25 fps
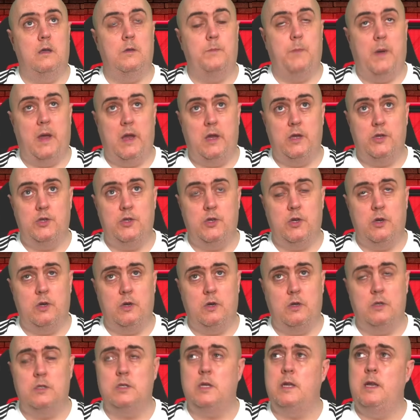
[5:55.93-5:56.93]
Perr
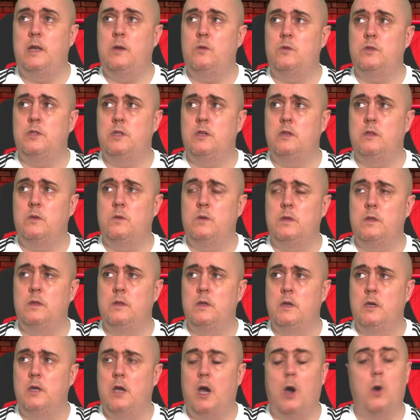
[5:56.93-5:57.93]
Schuurs, and who was the other
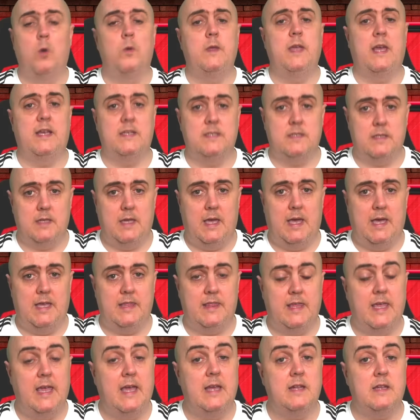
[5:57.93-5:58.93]
one? Oh, yes, uh,
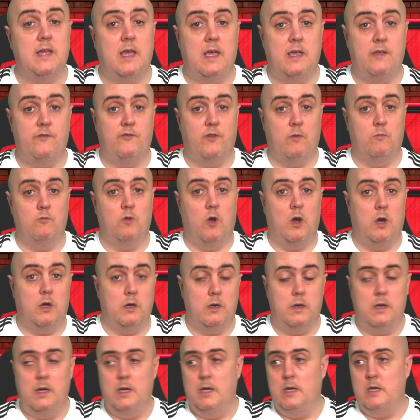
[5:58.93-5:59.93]
Theate from
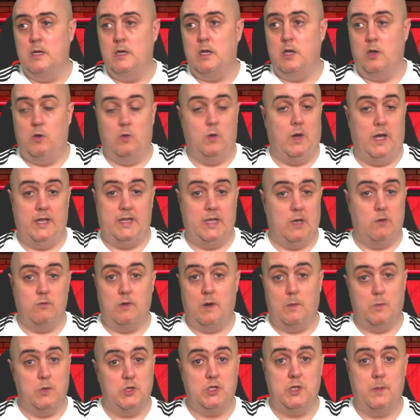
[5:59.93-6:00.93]
Rennes, who I don't
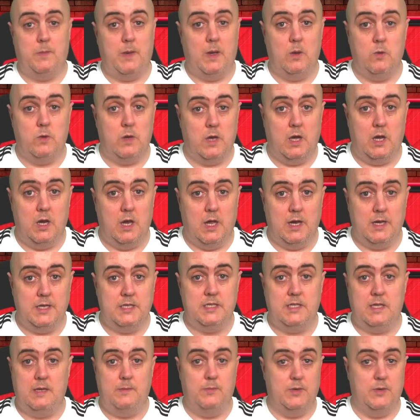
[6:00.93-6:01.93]
know much about in all honesty,